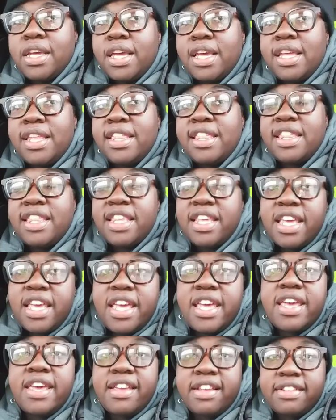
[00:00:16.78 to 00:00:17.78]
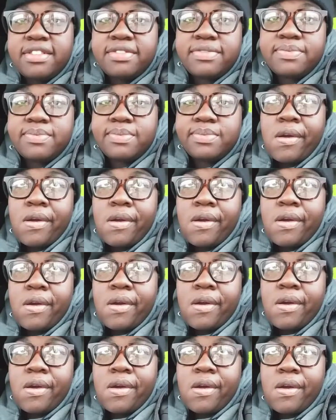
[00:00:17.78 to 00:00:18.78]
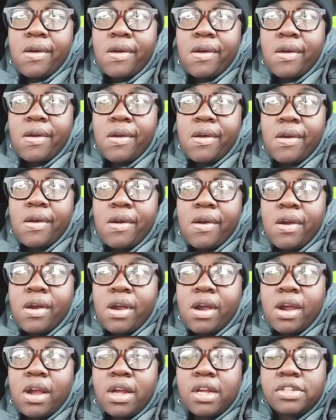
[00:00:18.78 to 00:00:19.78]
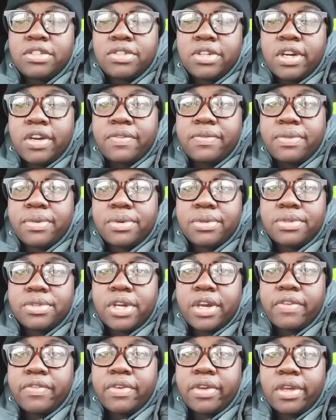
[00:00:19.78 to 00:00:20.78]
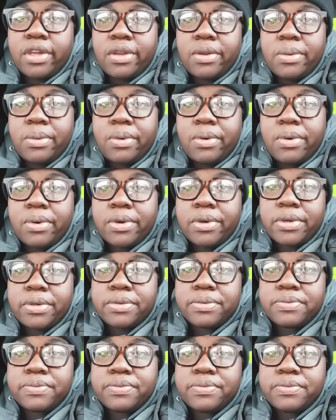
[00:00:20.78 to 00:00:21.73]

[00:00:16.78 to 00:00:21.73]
And then I drive through traffic in New York.